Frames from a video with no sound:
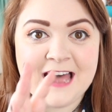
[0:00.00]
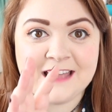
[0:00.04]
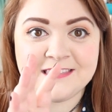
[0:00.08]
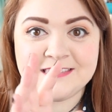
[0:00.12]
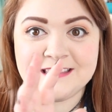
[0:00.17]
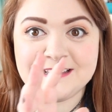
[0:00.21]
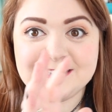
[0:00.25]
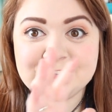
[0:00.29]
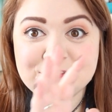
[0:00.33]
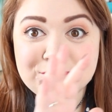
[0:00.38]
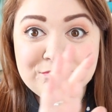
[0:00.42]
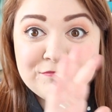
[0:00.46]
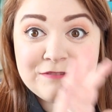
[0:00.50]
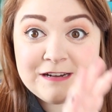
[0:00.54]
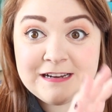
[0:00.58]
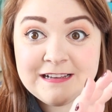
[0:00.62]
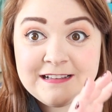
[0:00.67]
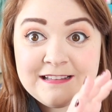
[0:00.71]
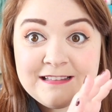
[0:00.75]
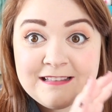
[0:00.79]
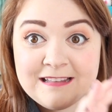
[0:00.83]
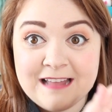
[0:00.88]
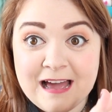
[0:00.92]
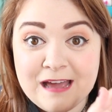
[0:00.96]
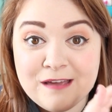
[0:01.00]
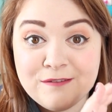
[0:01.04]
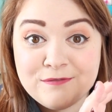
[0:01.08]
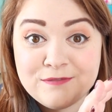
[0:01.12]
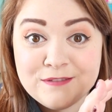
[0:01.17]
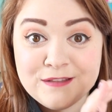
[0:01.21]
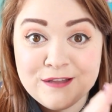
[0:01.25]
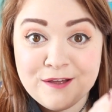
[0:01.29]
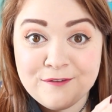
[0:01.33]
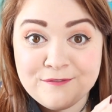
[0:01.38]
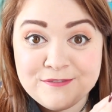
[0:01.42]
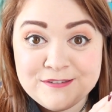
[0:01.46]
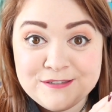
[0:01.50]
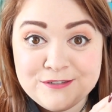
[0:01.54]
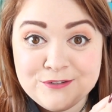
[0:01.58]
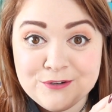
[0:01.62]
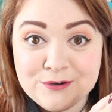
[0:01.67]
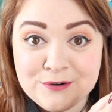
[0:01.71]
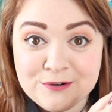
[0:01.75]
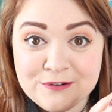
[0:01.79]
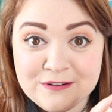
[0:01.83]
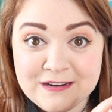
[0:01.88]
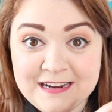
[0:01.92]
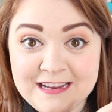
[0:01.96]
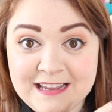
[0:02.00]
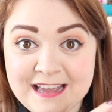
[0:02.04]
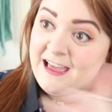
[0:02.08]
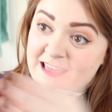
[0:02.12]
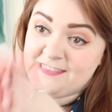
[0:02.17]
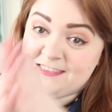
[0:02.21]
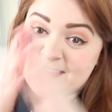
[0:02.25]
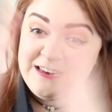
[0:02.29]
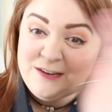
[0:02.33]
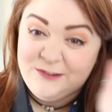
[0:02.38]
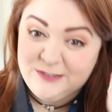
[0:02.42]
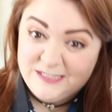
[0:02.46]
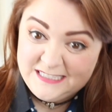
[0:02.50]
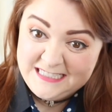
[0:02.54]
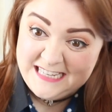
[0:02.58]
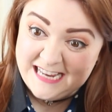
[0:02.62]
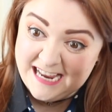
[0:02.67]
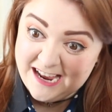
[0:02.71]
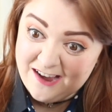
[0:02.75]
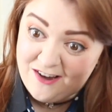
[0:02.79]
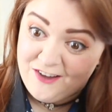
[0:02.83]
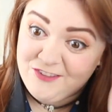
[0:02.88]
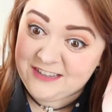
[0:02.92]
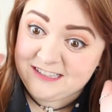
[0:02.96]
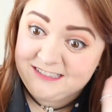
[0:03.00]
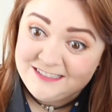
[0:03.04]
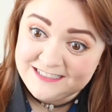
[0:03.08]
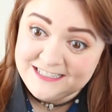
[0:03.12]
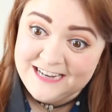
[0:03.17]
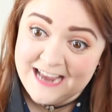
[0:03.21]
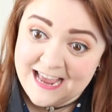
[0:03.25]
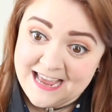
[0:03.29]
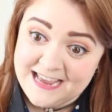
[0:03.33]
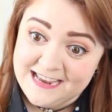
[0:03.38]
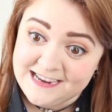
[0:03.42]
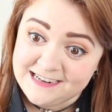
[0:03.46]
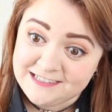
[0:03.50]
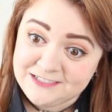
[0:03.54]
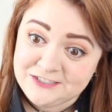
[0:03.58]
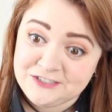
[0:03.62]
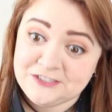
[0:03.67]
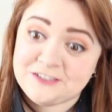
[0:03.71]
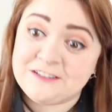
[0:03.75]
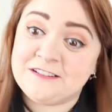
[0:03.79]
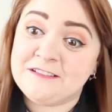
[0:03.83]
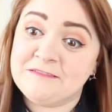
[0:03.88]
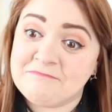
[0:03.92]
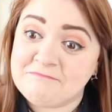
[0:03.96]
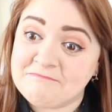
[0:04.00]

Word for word: had this real life love story and then you see it on the stage